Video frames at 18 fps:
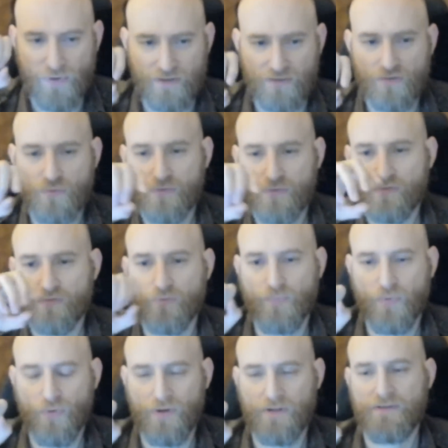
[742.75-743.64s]
platoon to
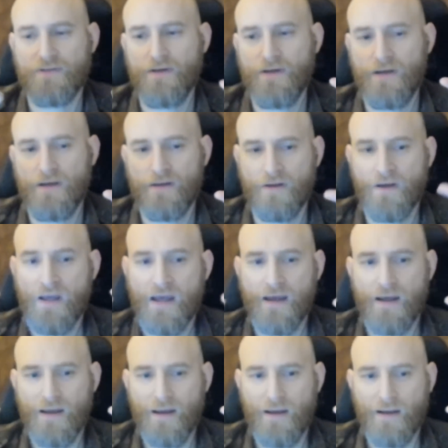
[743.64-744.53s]
support.
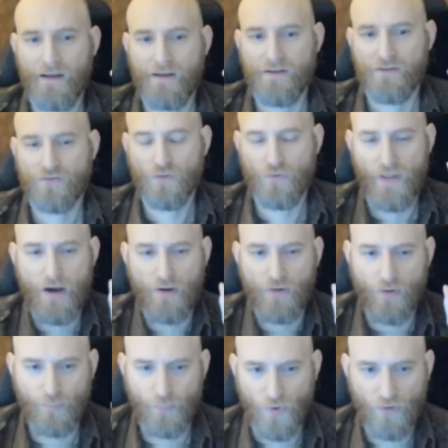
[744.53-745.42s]
So
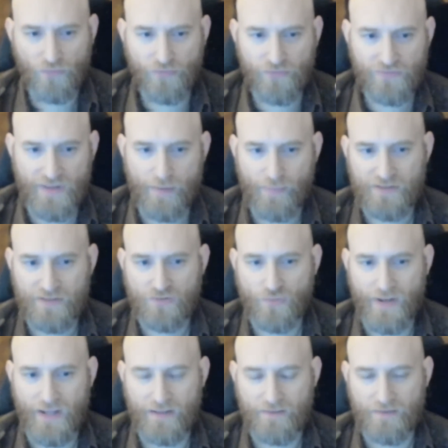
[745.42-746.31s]
now both of them are
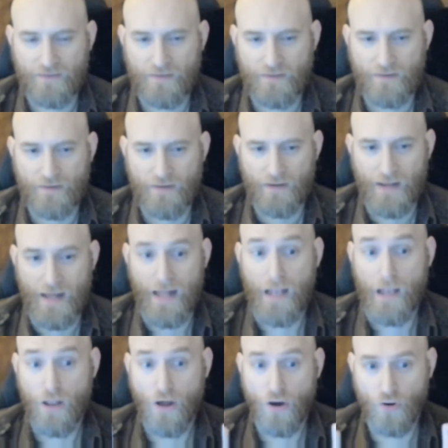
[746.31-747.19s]
trained
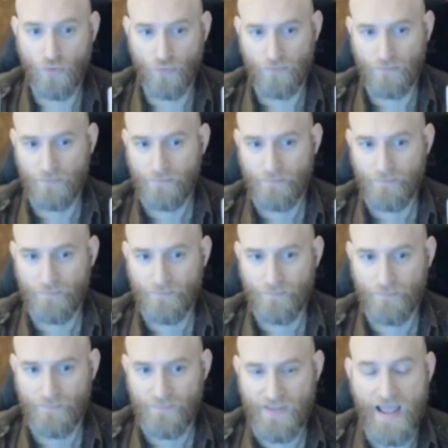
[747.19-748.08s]
alone.
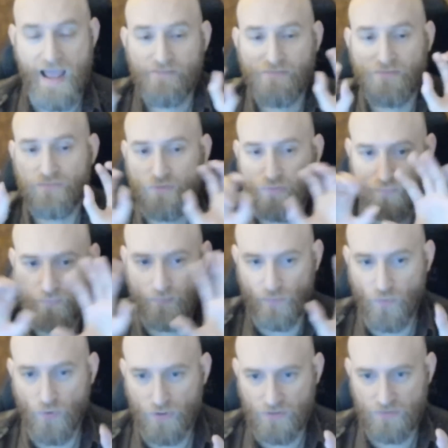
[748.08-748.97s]
They haven't
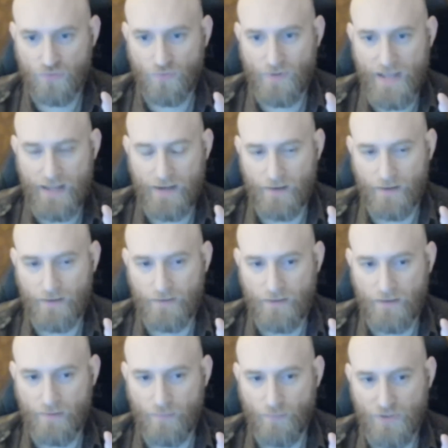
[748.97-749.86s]
worked together,
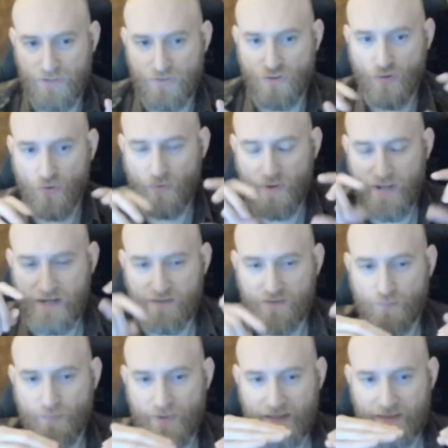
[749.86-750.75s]
but you
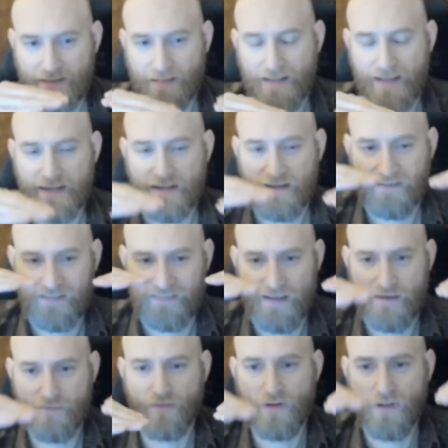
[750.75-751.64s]
already spent like
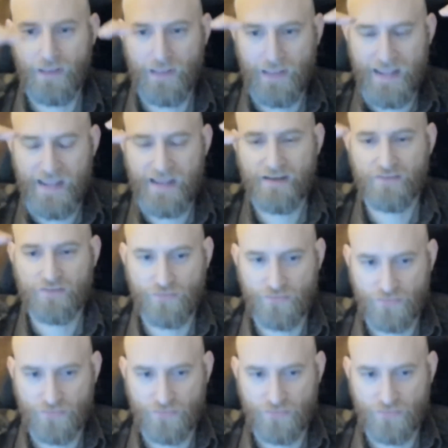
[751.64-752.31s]
several layers